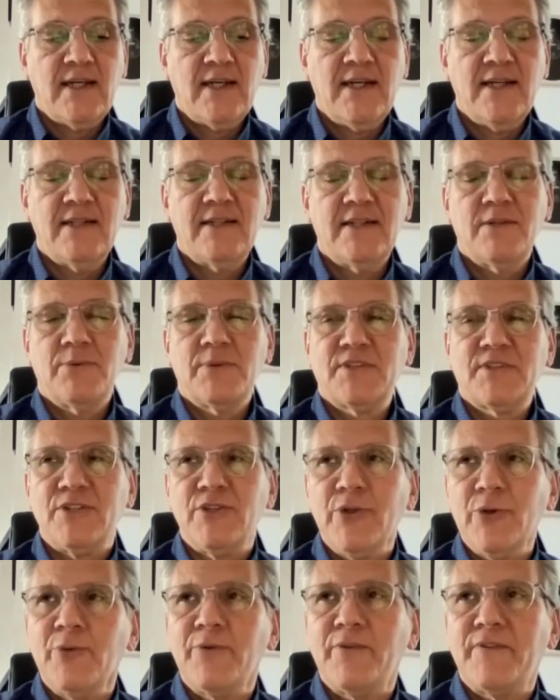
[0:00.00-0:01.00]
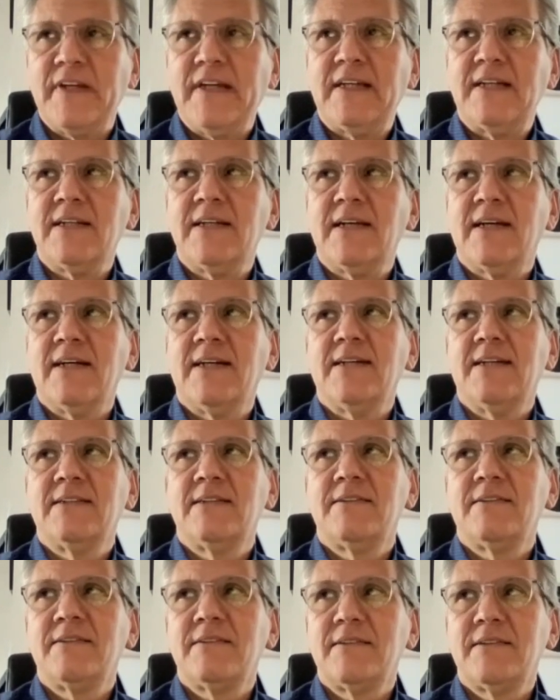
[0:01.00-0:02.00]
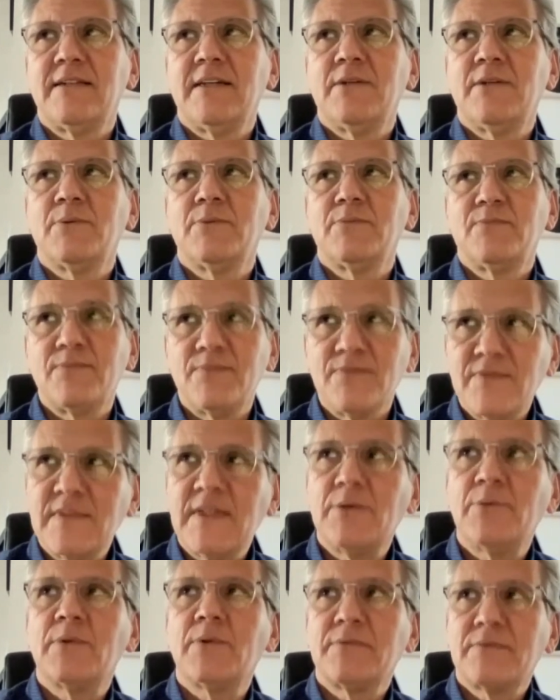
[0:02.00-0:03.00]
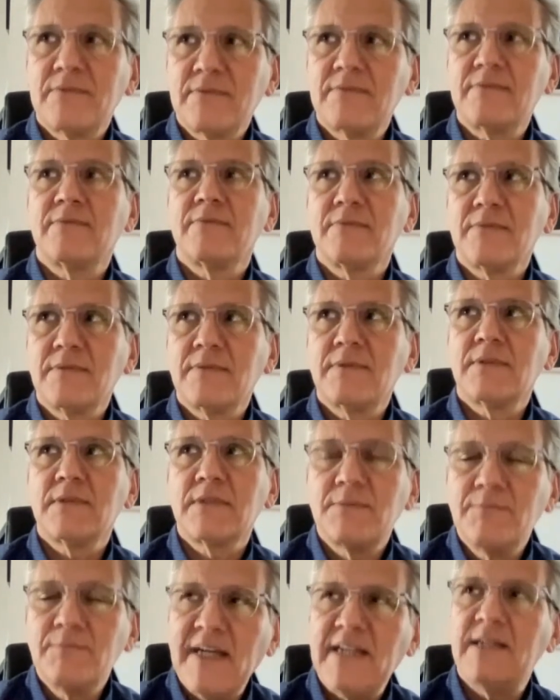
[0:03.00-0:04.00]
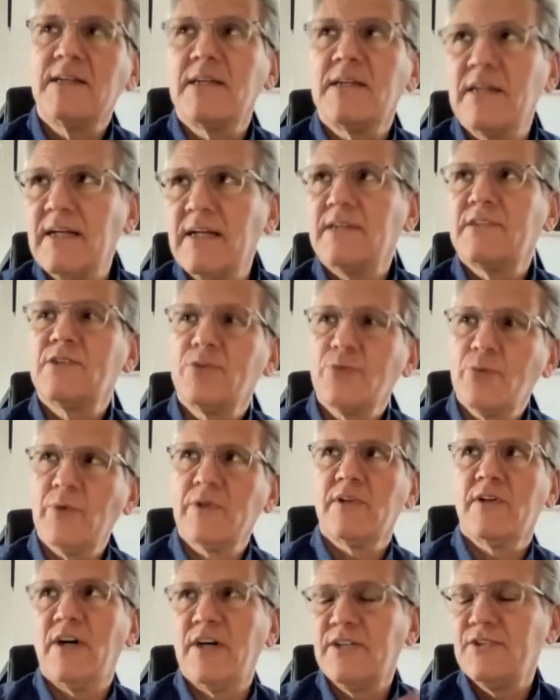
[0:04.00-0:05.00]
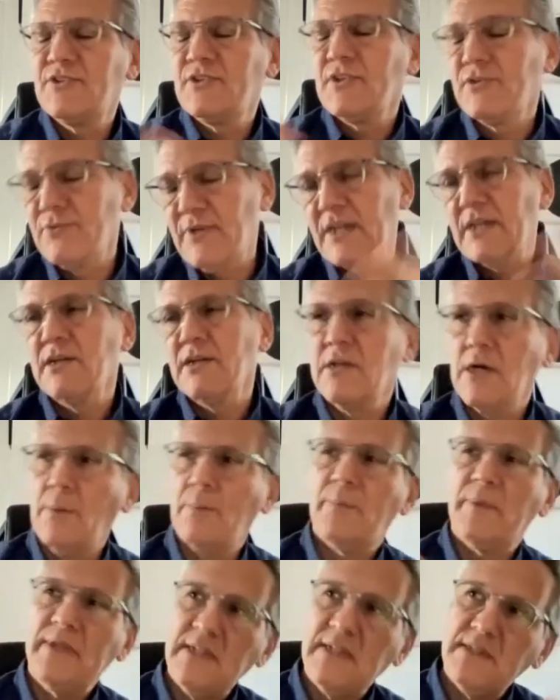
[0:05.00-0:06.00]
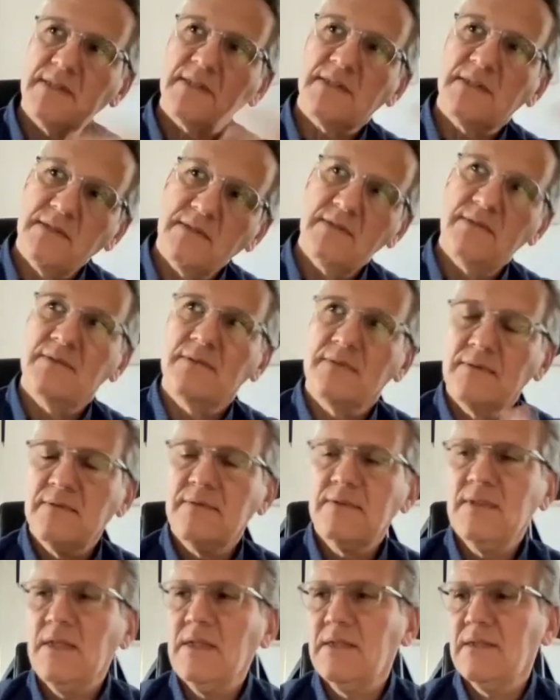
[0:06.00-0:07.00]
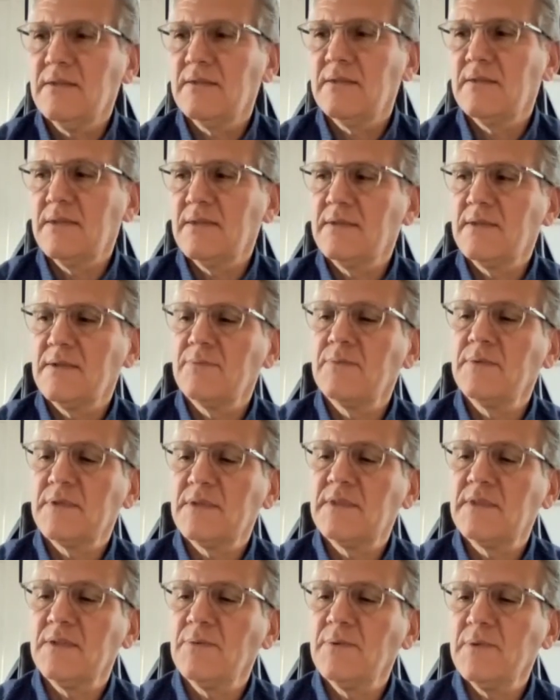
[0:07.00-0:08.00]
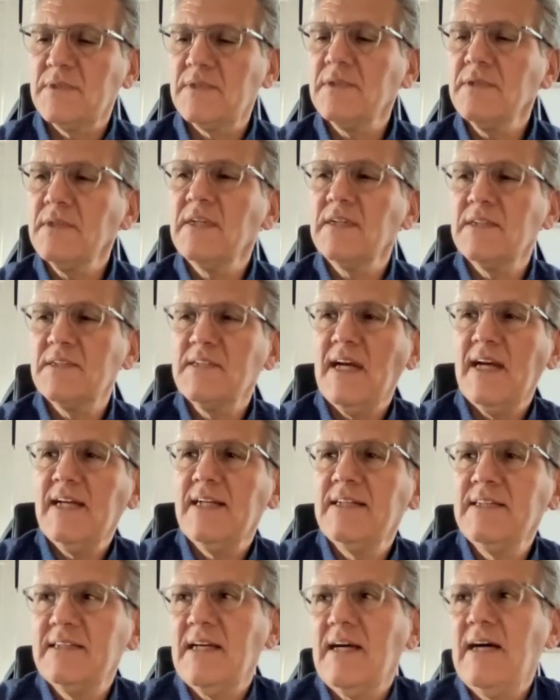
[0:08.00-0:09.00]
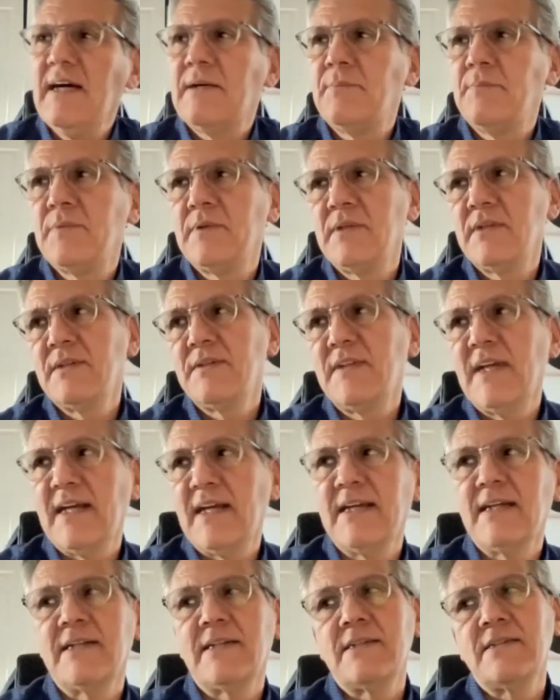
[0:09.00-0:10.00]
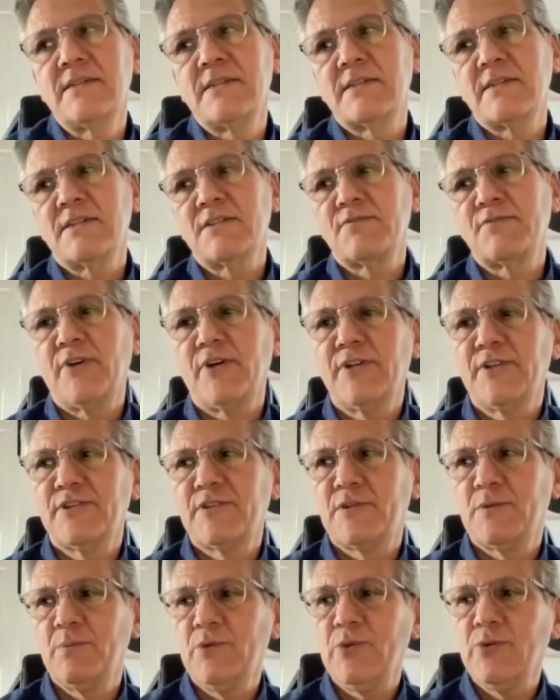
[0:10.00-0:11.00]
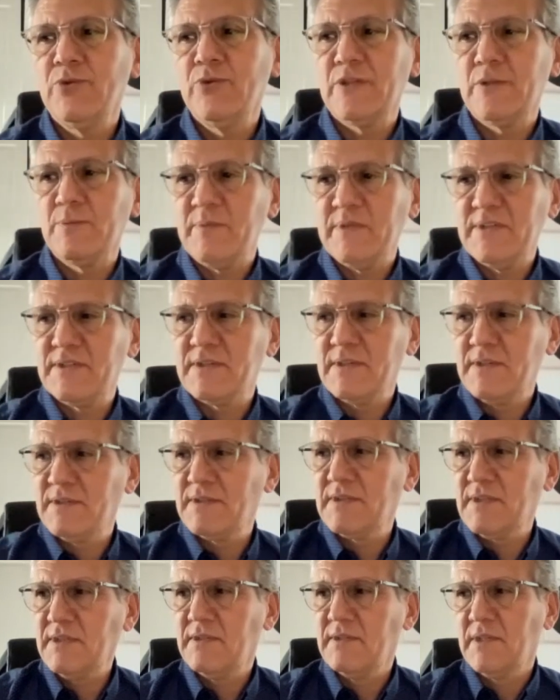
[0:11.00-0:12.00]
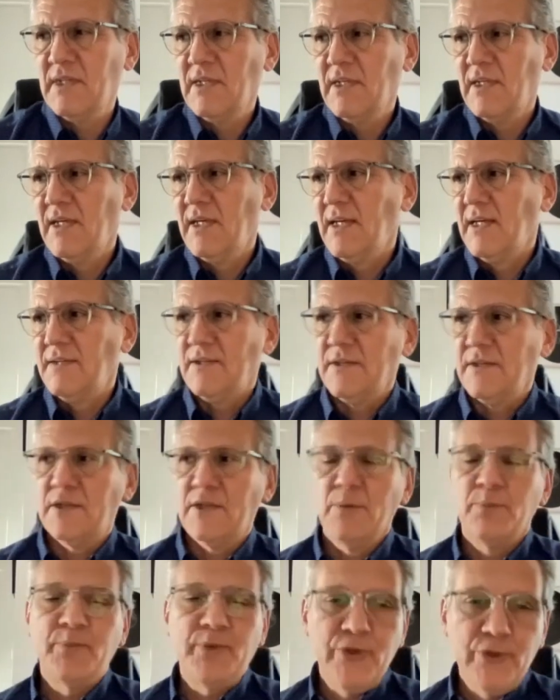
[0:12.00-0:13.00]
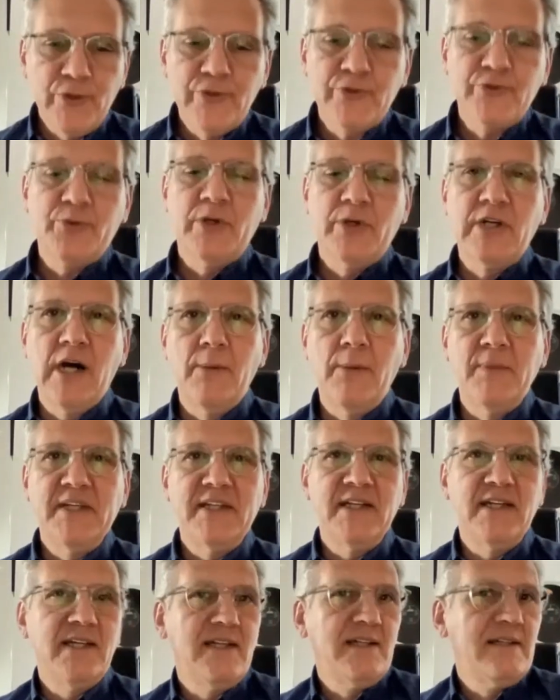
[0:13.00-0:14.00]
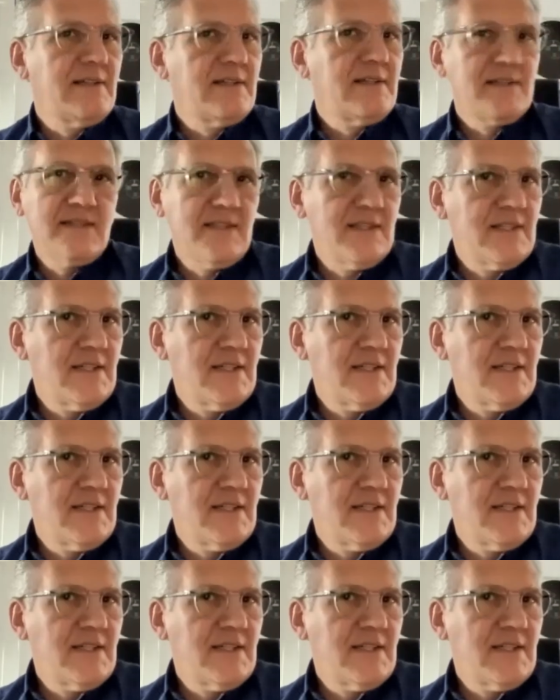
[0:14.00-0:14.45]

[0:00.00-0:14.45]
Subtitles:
and it was a new thing, and they were making connections with larger record companies, and it was an exciting time in the 80s as far as the music business, and the computers were coming in,